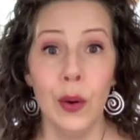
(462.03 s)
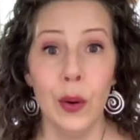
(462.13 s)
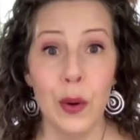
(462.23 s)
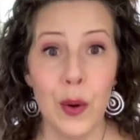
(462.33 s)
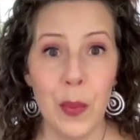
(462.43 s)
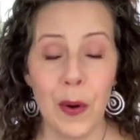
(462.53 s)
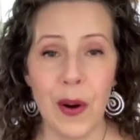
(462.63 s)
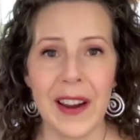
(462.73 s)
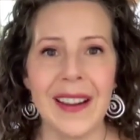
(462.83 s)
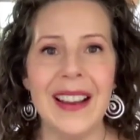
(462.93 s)
oh
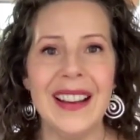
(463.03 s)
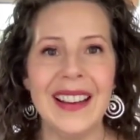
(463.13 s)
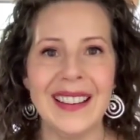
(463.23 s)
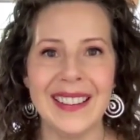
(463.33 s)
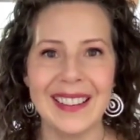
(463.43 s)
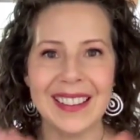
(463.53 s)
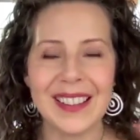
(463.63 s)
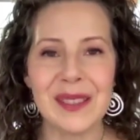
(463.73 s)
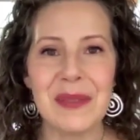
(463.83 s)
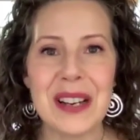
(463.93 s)
boy,
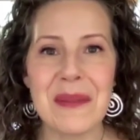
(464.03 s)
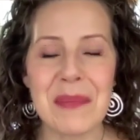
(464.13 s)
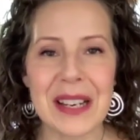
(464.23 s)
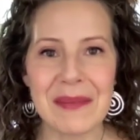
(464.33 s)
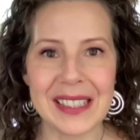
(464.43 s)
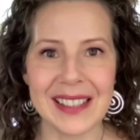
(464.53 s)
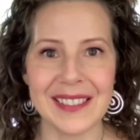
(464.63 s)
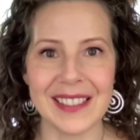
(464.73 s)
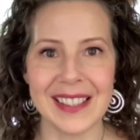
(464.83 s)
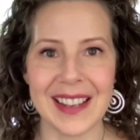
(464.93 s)
there's been a big
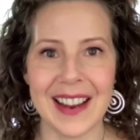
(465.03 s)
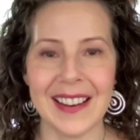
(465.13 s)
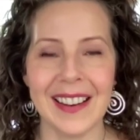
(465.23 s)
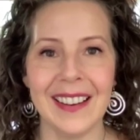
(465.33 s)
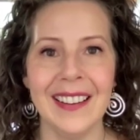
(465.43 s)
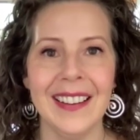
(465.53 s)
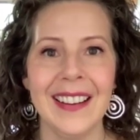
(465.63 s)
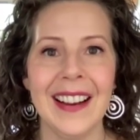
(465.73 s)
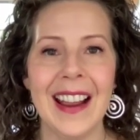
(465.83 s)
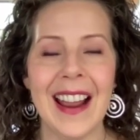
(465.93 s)
misunderstanding,
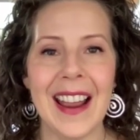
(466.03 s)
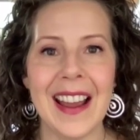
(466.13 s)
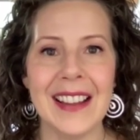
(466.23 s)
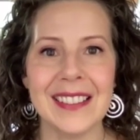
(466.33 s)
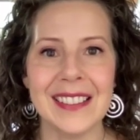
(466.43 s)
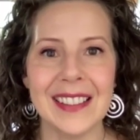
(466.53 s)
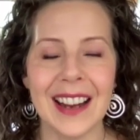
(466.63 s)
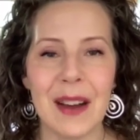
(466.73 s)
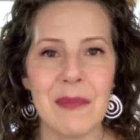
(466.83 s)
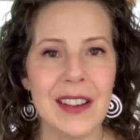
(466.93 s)
and
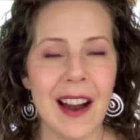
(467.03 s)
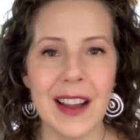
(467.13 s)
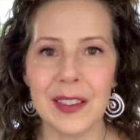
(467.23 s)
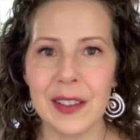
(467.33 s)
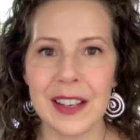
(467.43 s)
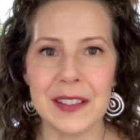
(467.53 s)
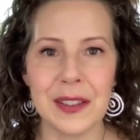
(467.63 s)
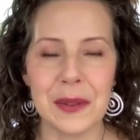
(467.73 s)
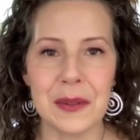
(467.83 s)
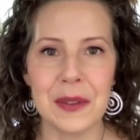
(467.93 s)
I'm not looking
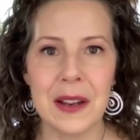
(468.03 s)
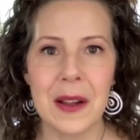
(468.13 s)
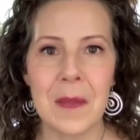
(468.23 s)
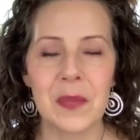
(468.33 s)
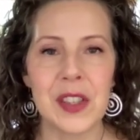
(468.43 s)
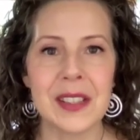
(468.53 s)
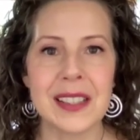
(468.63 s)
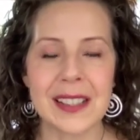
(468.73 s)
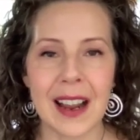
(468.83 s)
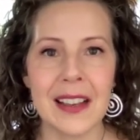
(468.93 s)
to
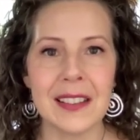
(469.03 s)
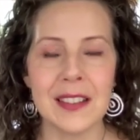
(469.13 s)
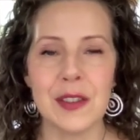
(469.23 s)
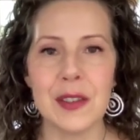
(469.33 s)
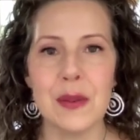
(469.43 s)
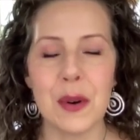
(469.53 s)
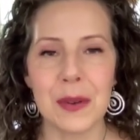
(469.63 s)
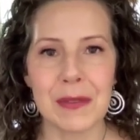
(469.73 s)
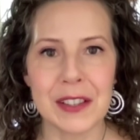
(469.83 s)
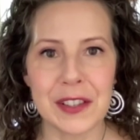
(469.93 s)
silence you or
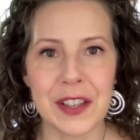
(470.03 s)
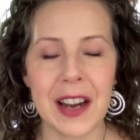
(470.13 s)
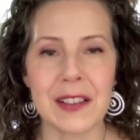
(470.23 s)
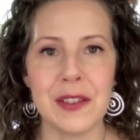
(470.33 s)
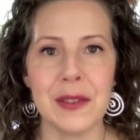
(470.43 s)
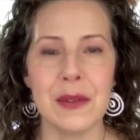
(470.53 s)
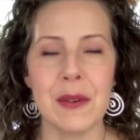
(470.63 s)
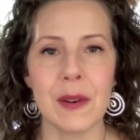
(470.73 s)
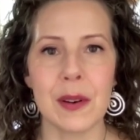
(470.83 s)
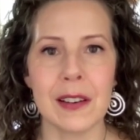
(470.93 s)
reject you
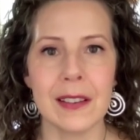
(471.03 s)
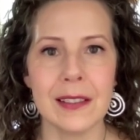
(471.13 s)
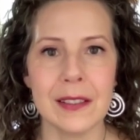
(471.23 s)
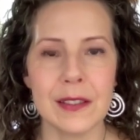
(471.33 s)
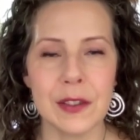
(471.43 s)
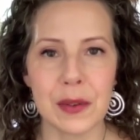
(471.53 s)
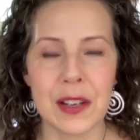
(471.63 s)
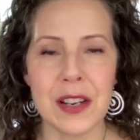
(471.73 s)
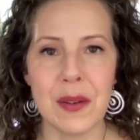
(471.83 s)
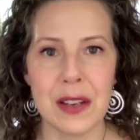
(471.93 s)
or
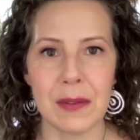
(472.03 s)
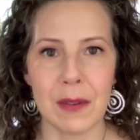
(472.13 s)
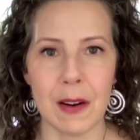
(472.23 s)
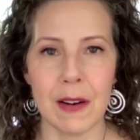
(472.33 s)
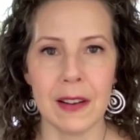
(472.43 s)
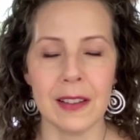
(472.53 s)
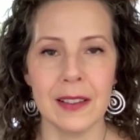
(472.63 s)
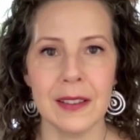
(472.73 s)
treat you as wrong.